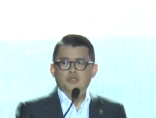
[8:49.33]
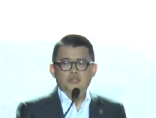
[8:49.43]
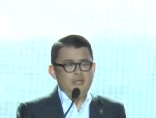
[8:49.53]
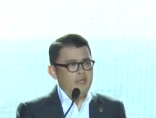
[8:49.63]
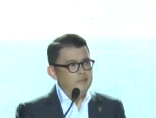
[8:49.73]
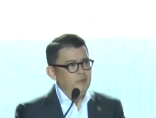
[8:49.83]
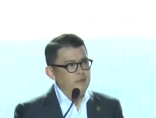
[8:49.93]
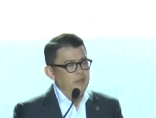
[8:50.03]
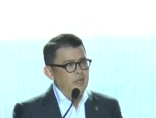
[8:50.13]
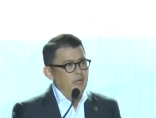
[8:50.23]
to
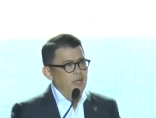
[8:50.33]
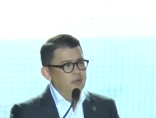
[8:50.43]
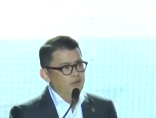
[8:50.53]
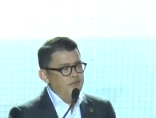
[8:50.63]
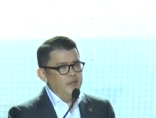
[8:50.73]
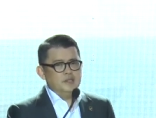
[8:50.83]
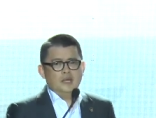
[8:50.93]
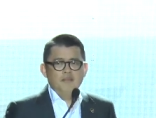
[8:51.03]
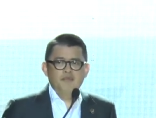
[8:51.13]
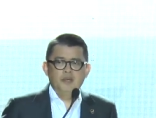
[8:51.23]
sustainable, and hopefully
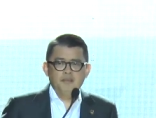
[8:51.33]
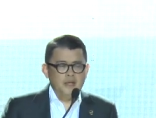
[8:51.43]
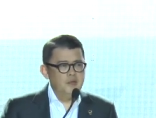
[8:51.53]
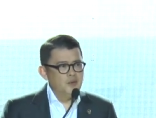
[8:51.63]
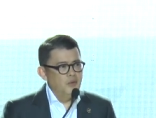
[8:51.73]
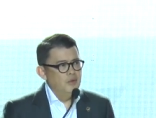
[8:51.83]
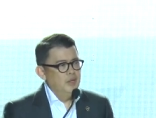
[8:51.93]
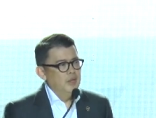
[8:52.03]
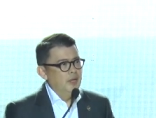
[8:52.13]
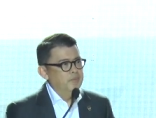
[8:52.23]
some of them can
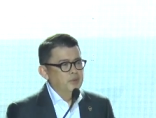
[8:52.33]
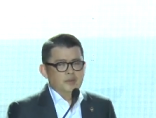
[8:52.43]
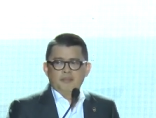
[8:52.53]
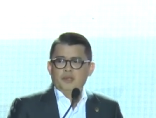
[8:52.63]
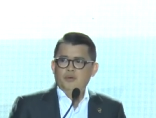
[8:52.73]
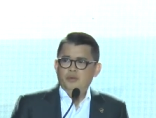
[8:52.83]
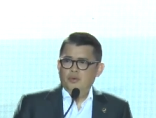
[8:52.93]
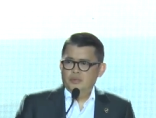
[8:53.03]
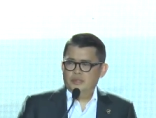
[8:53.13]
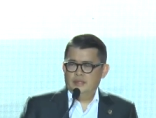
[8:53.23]
grow and put up their
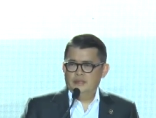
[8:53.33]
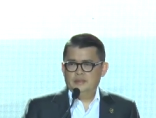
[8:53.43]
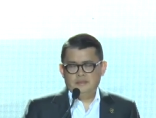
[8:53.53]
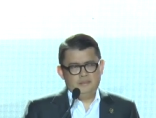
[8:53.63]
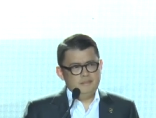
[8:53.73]
own groceries.